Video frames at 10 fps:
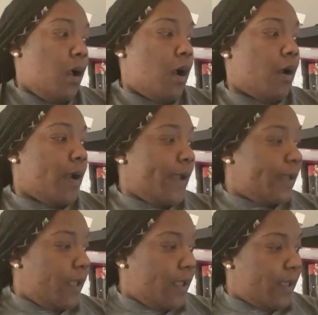All
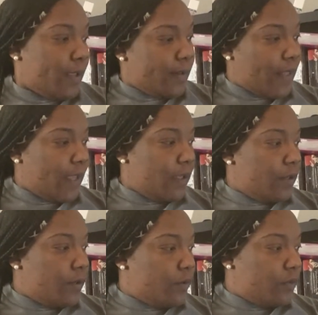right. Thank
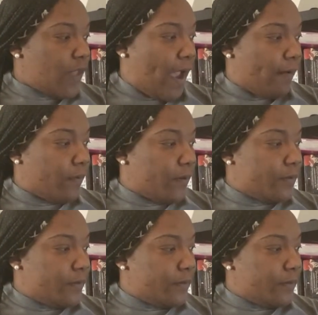you, Sarah.